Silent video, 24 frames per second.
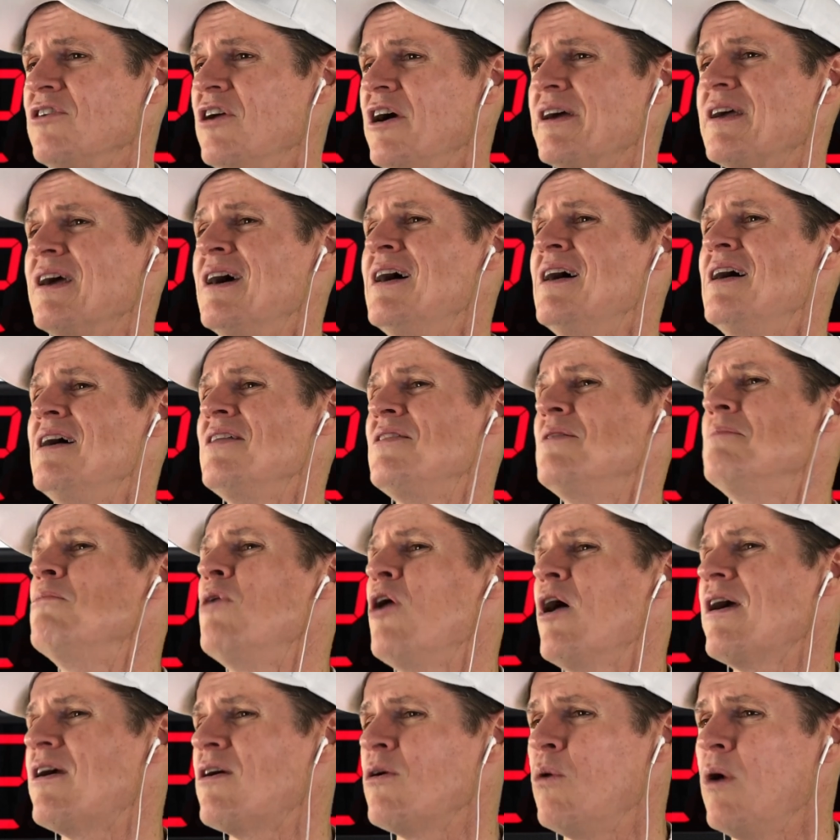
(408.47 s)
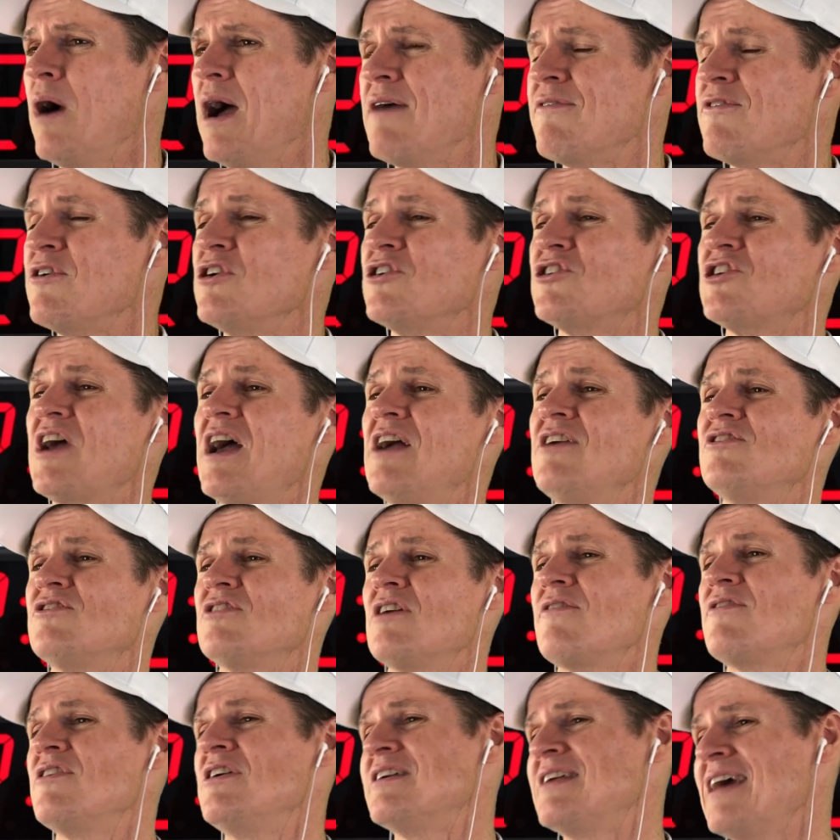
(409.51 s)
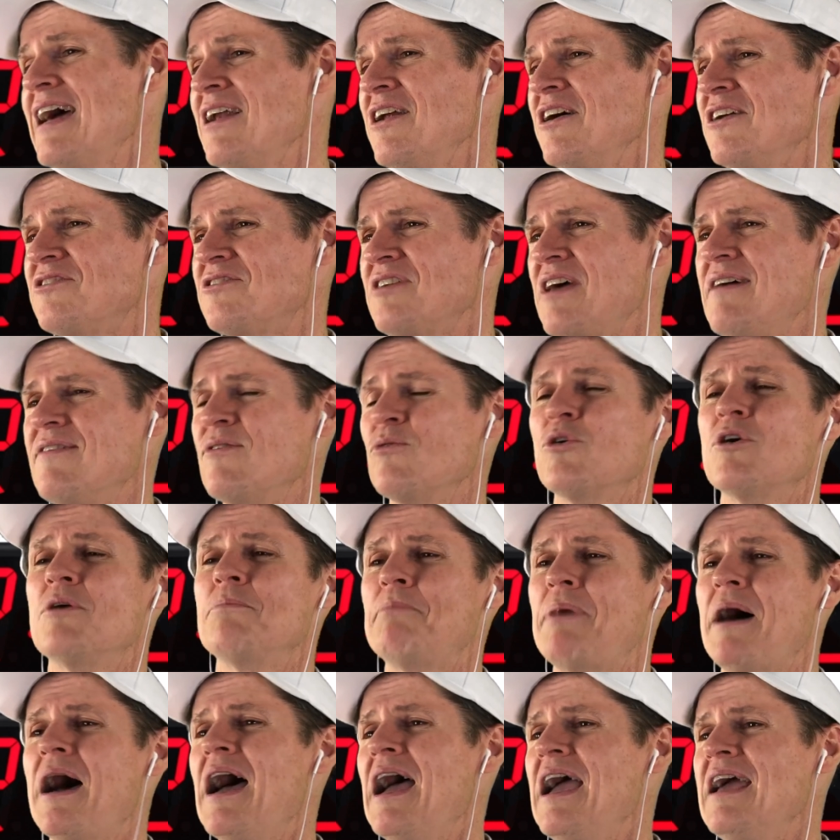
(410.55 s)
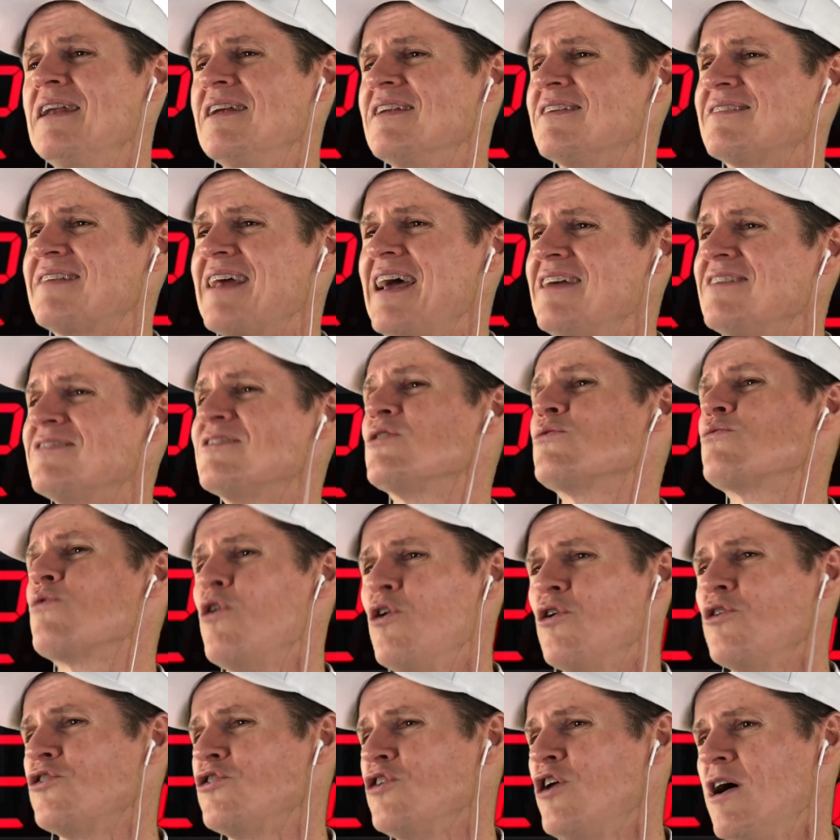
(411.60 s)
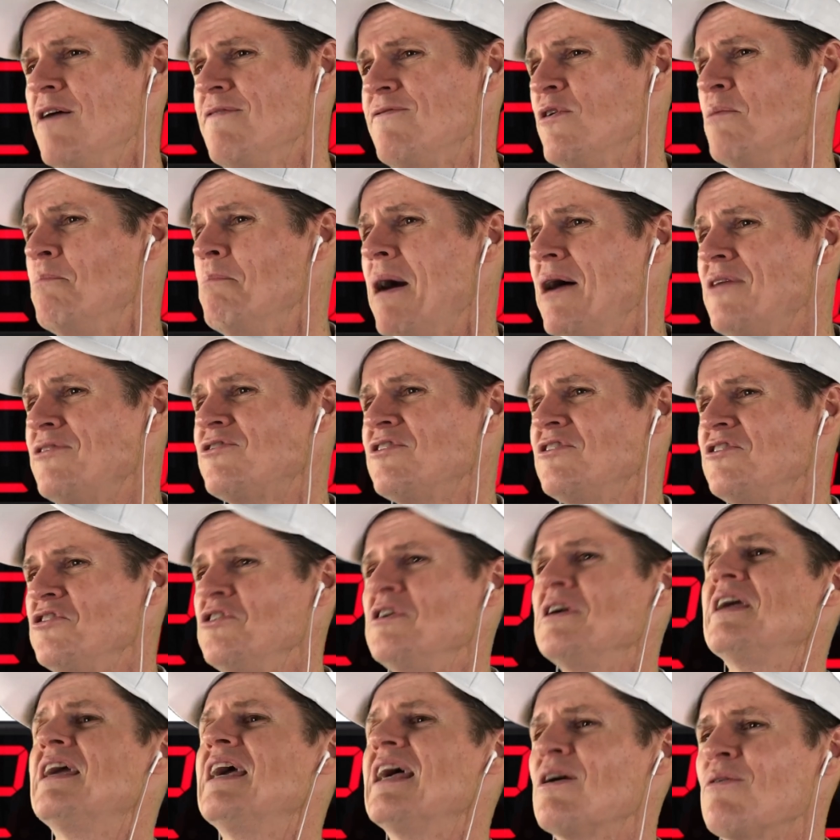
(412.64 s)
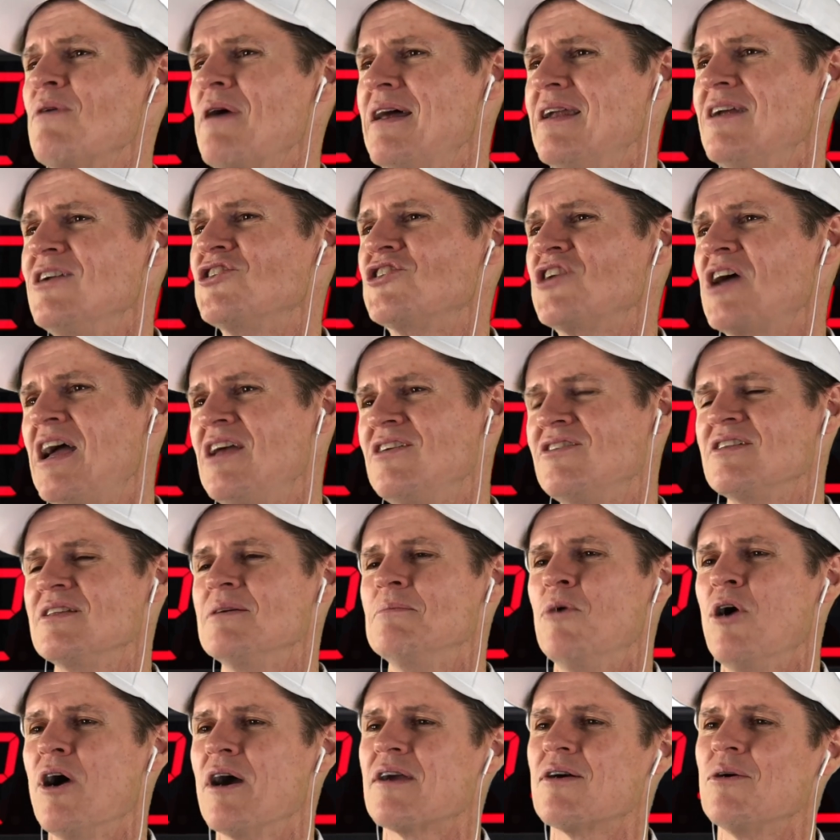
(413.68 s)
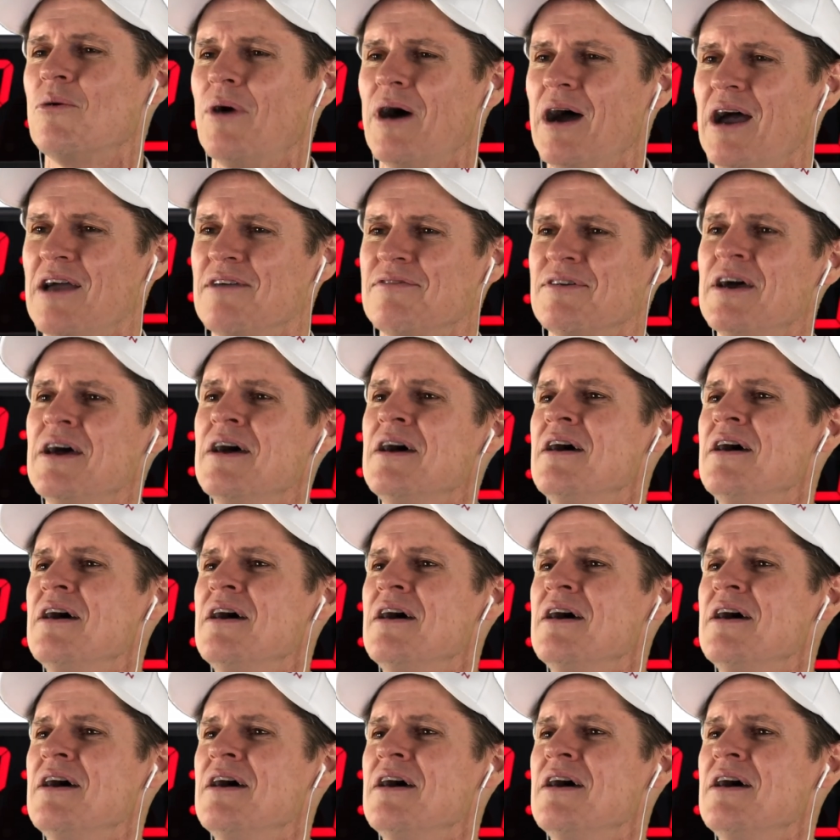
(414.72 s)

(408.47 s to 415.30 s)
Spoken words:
Like the microwave, and it changes over to daylight saving. What a pain. It stays at the wrong time for months until you get around to changing the microwave.